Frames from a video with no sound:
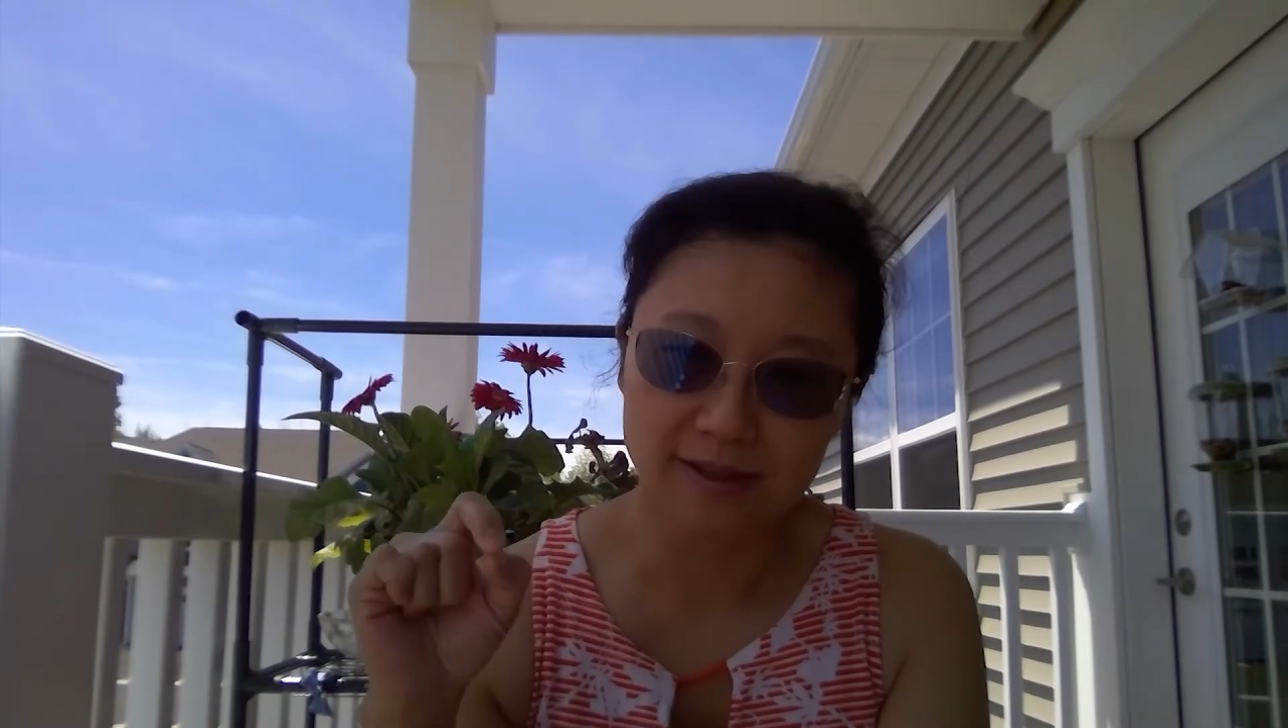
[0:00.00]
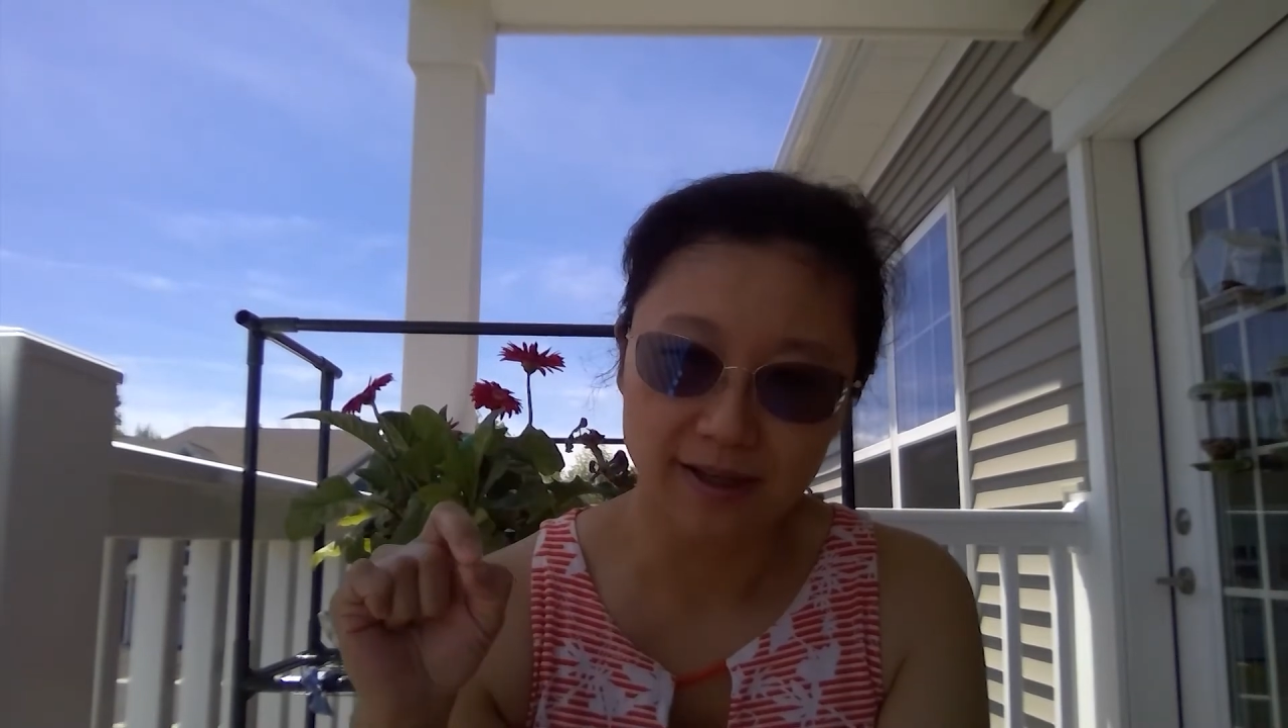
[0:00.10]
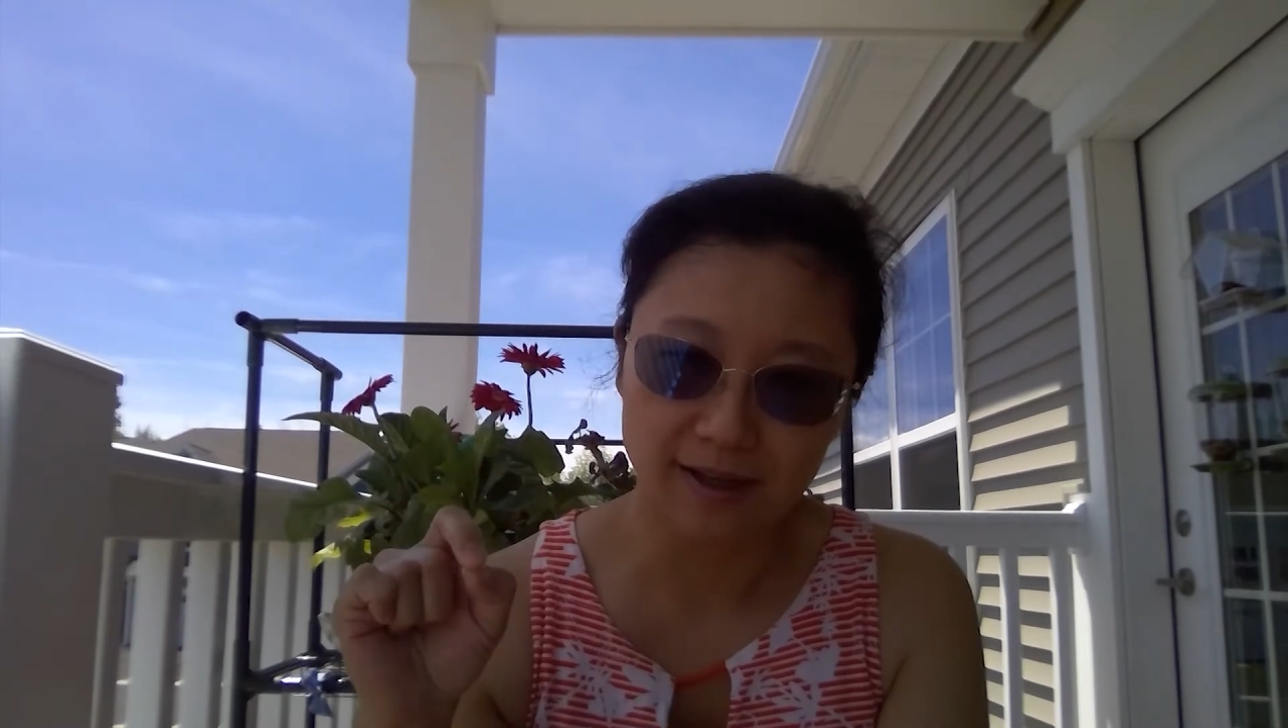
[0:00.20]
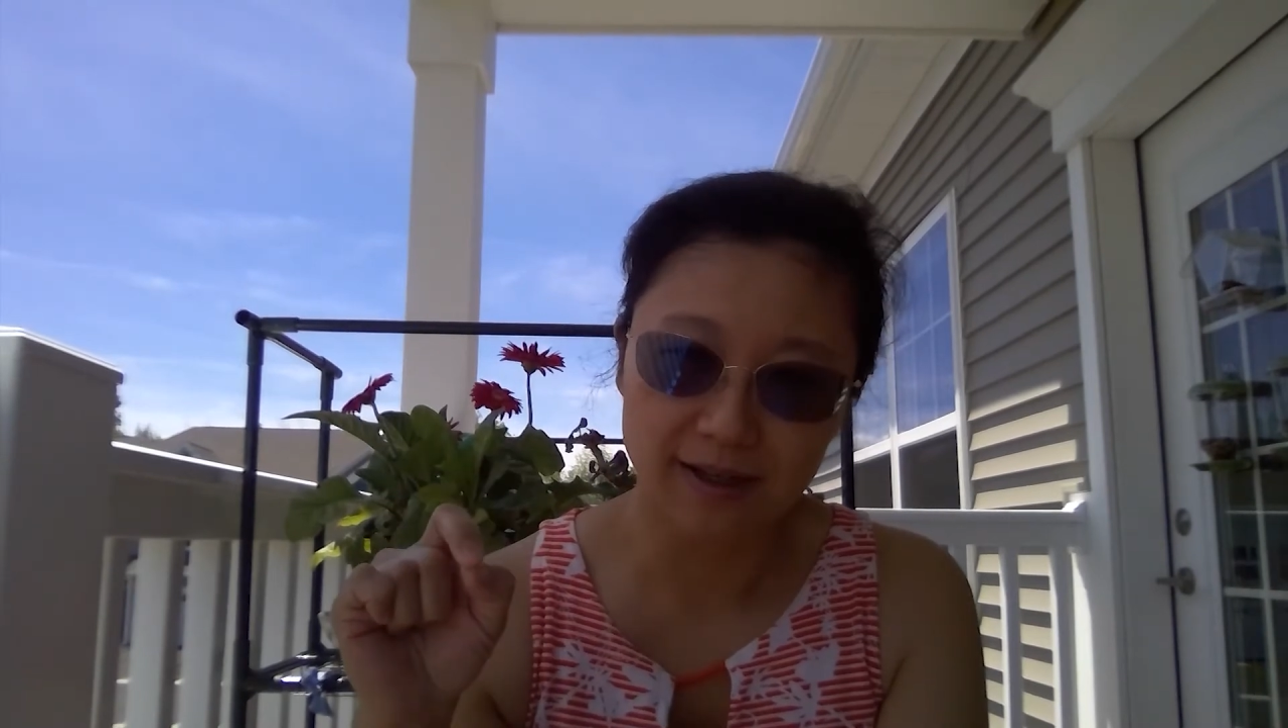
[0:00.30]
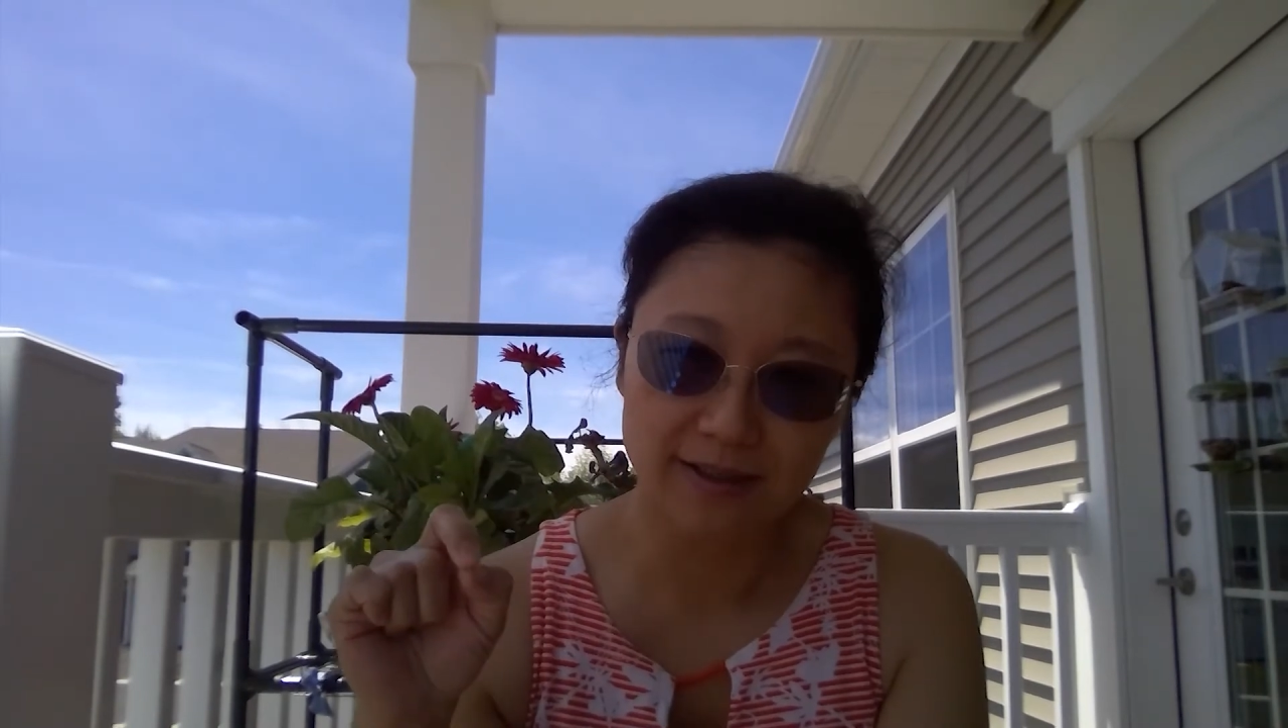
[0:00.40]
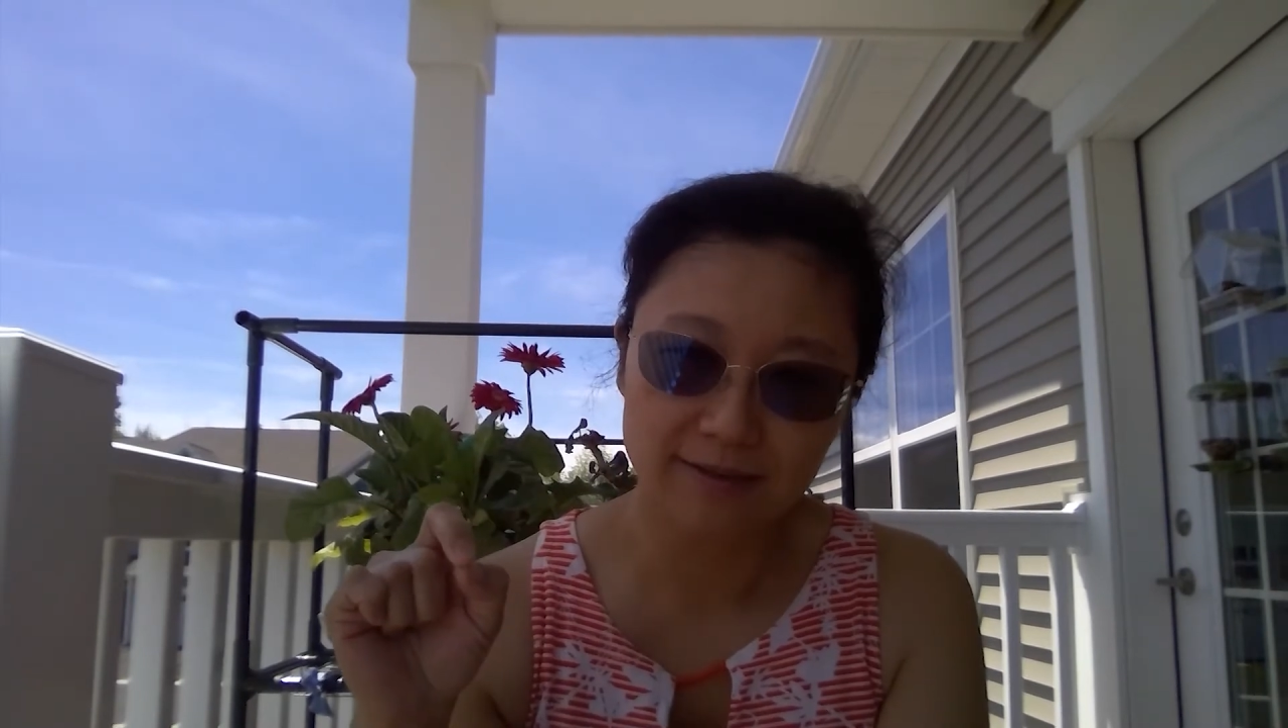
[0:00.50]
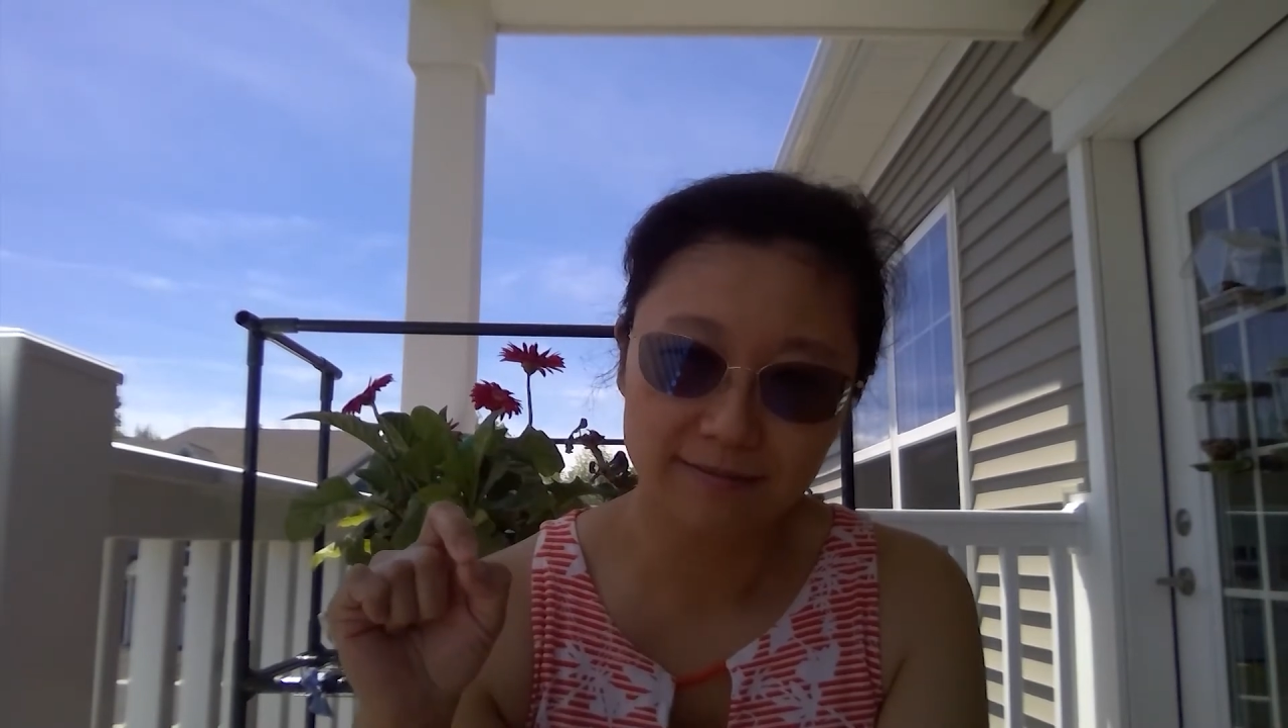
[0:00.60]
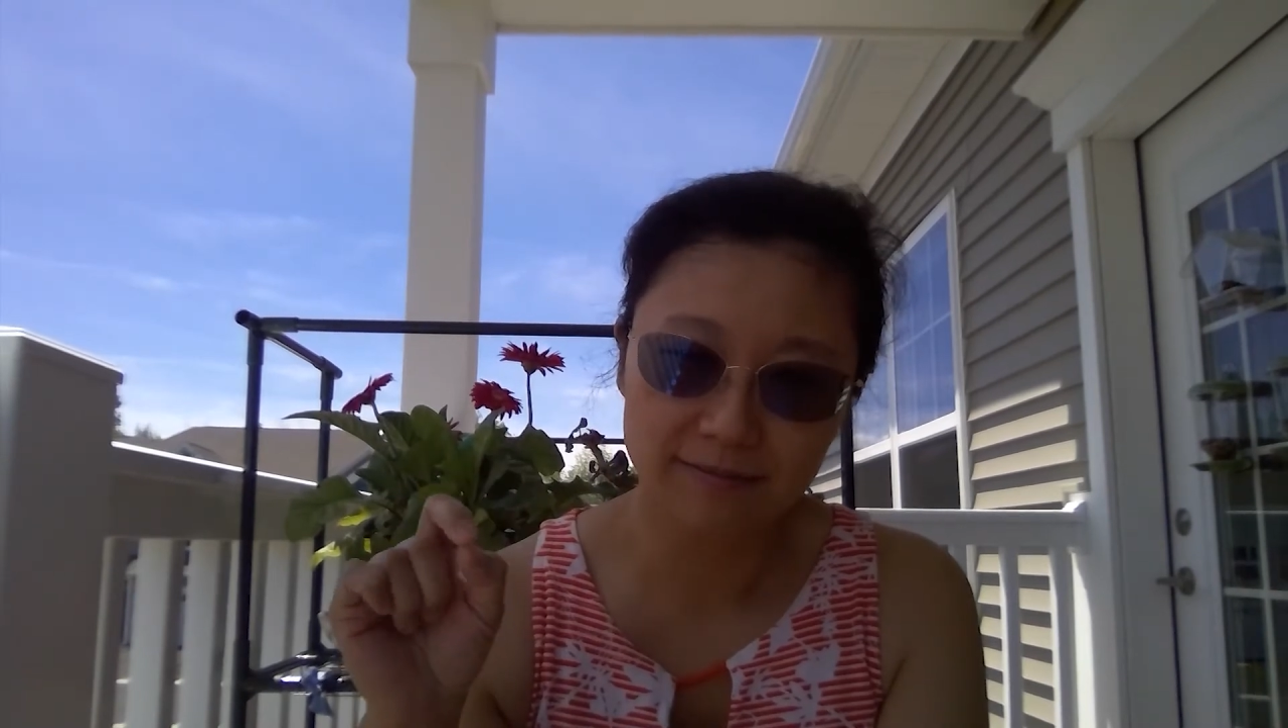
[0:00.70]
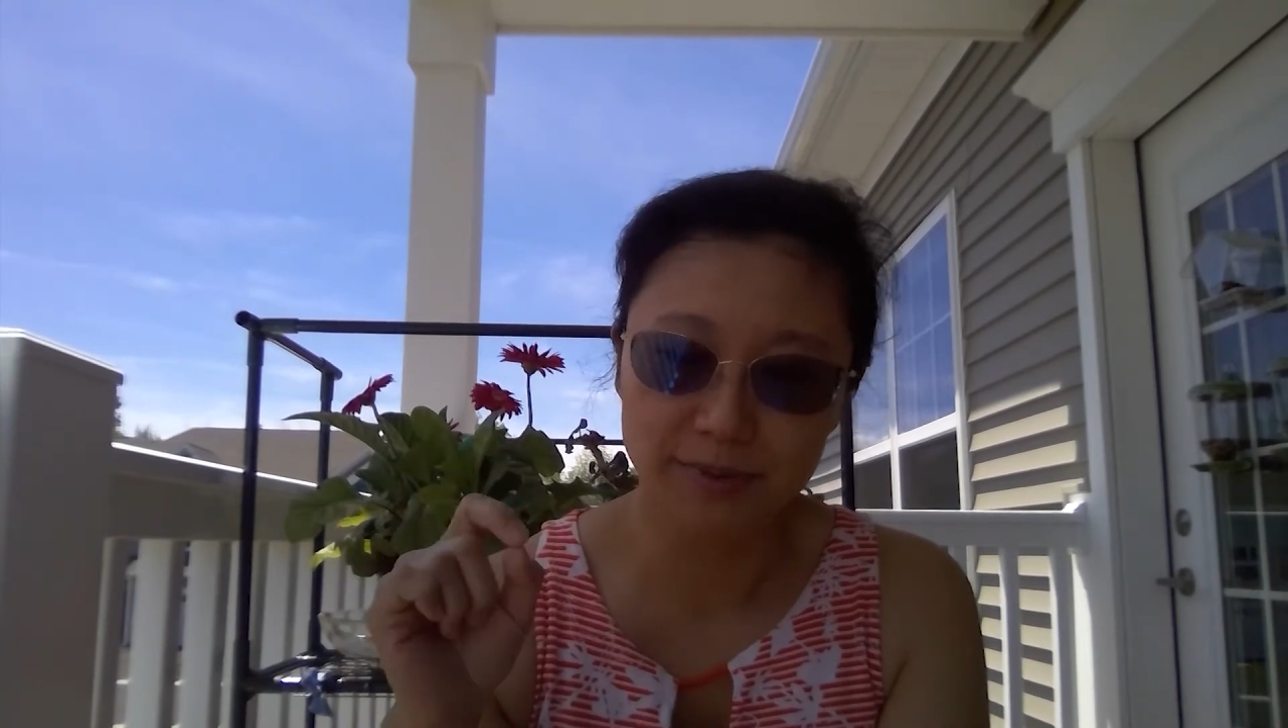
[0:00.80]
sign,